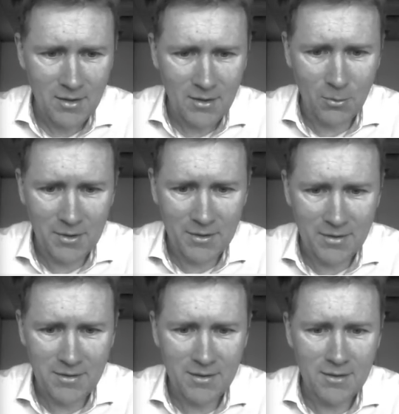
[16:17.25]
What
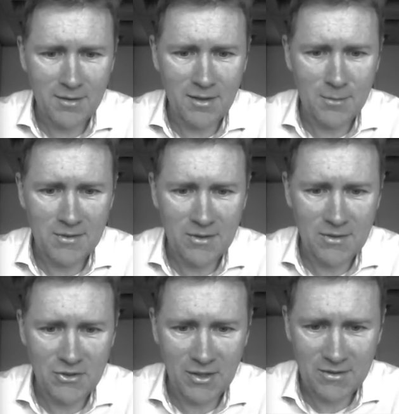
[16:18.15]
this seems to
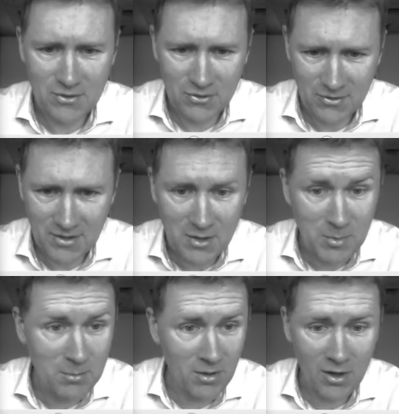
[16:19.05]
suggest is here
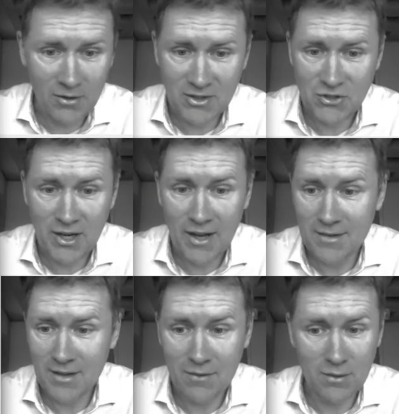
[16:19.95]
people are at
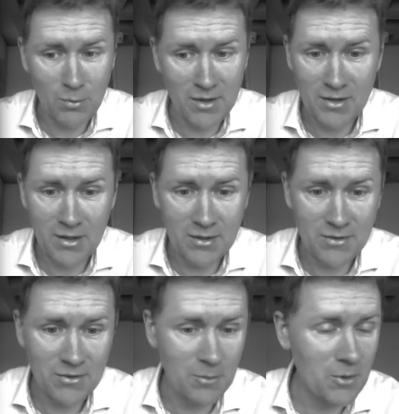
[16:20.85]
chance level. When they're
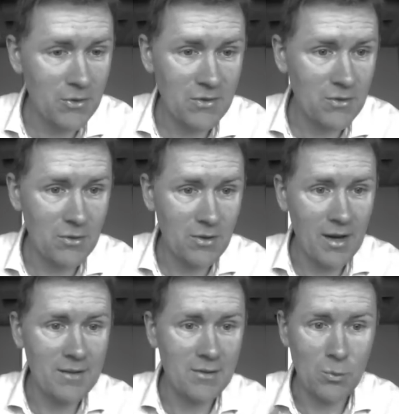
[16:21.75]
supposed to
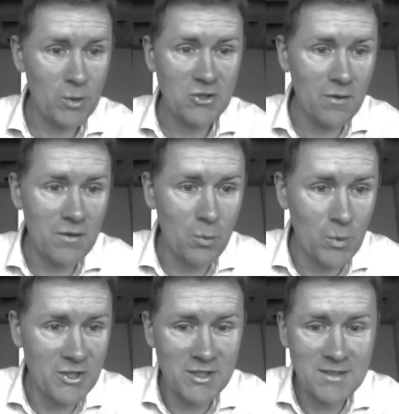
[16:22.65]
answer which of the
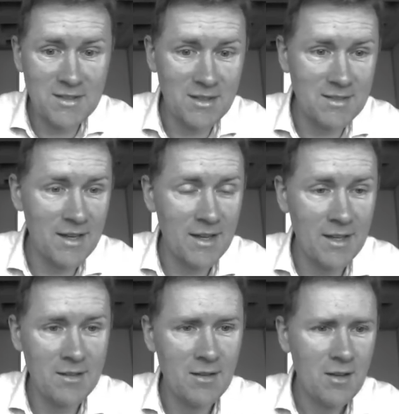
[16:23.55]
widgets is
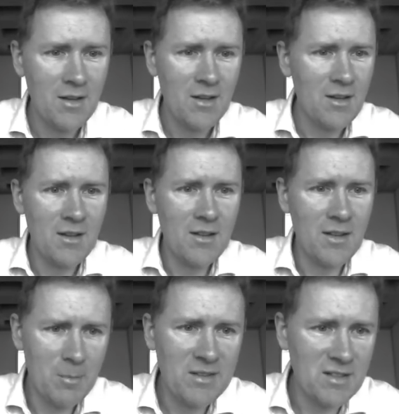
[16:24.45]
ahead, they
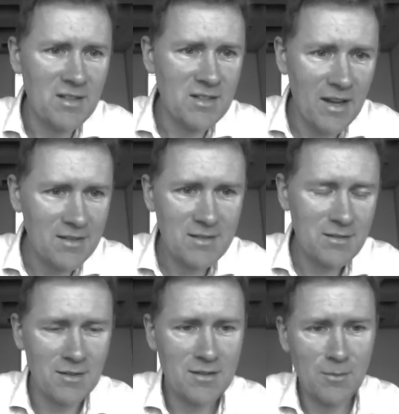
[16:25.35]
basically guess.
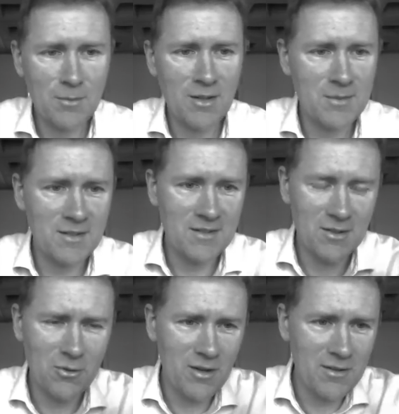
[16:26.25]
Yeah, sometimes they say,
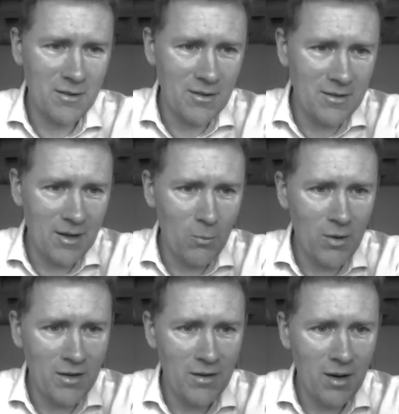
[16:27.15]
okay, th that
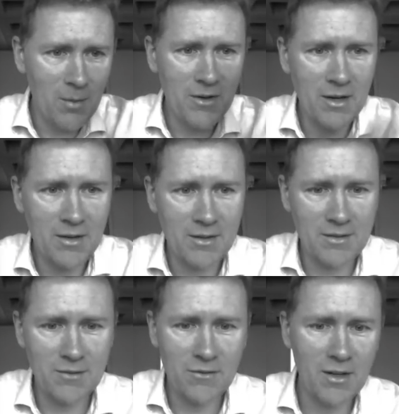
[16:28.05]
one up there is
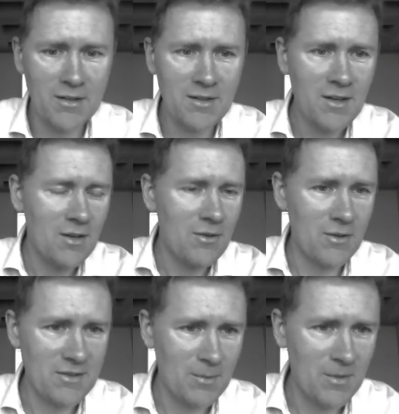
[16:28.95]
in front, or
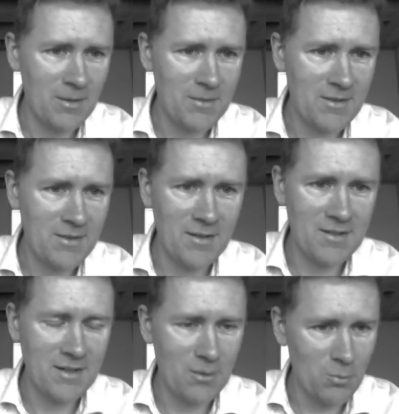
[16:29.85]
sometimes they
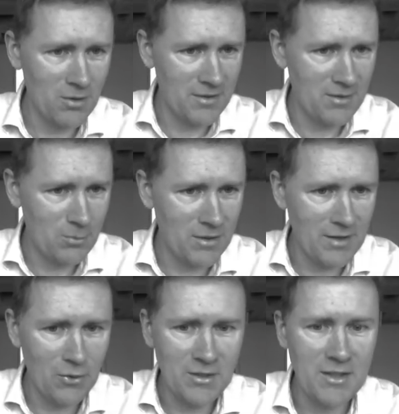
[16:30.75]
say, well, this one
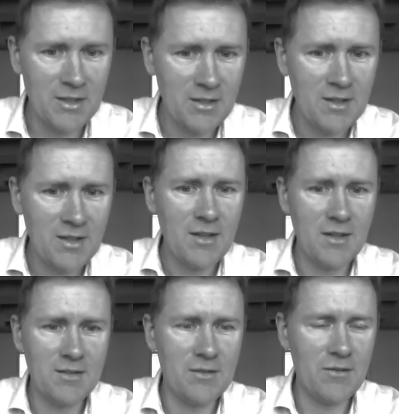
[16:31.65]
down here
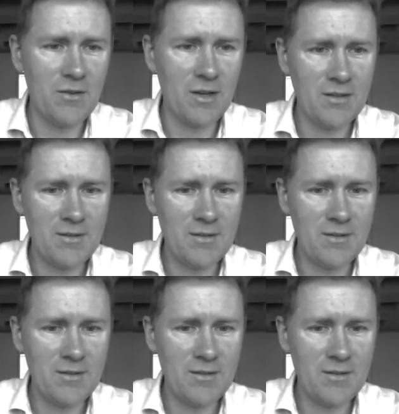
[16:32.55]
is in front.